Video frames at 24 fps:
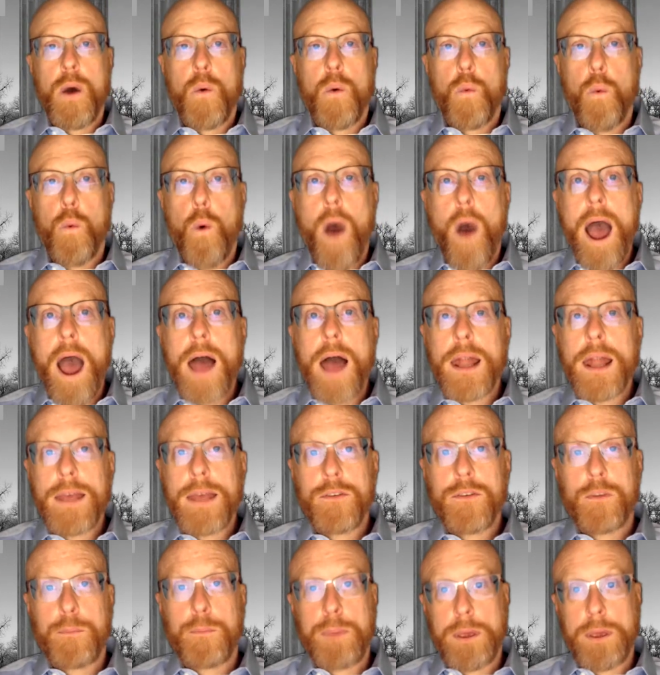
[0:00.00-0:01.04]
While his
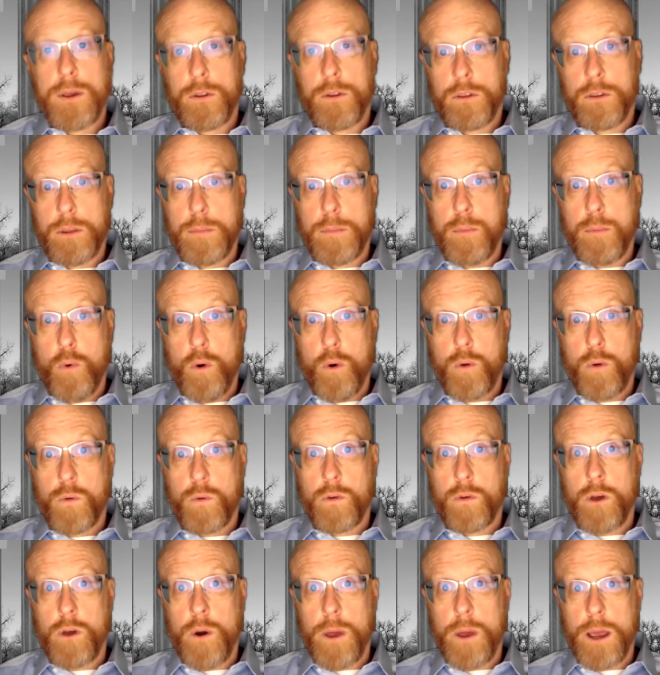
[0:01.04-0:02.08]
appeal to the board was
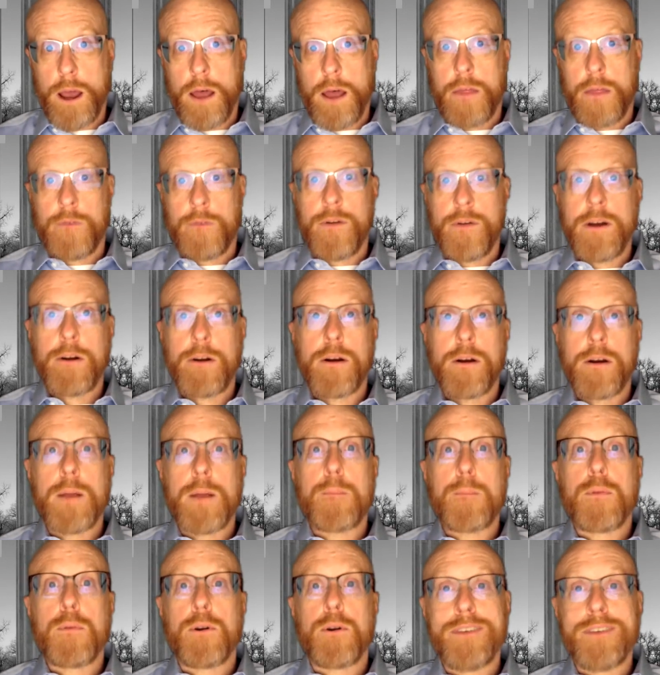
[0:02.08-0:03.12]
going on, the veteran
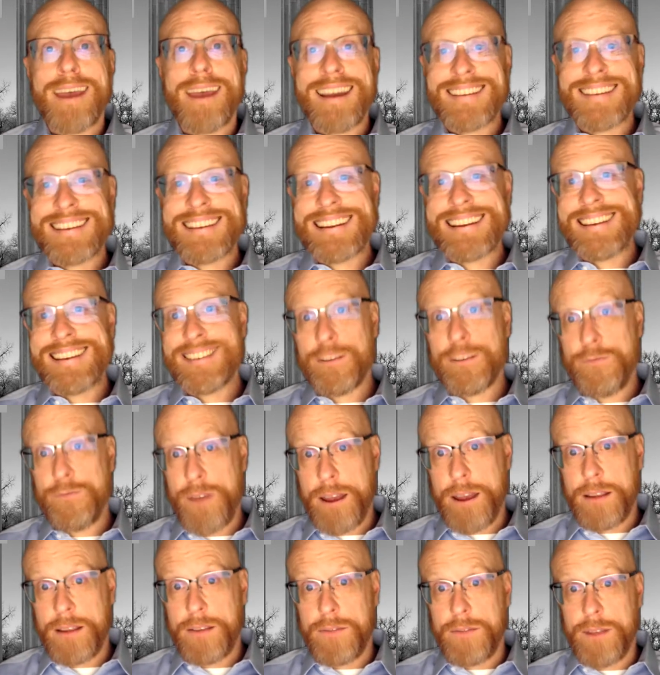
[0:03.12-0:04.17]
protected his
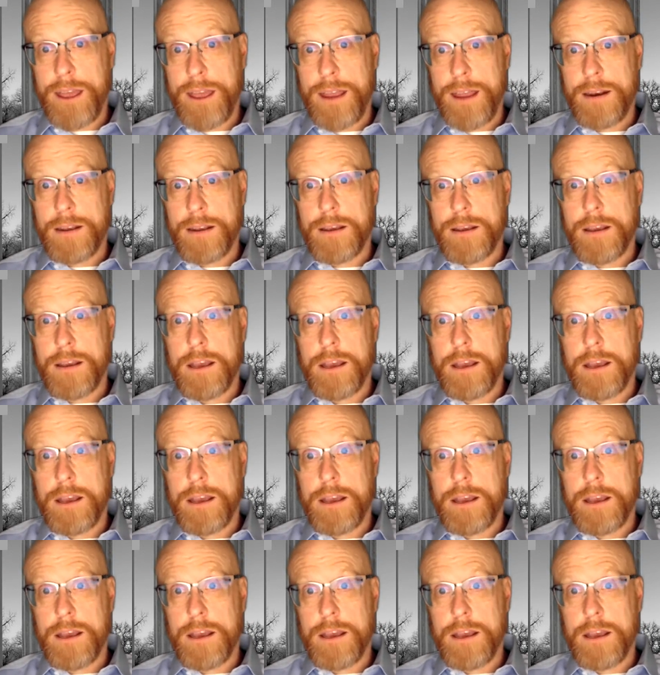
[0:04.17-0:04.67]
effective date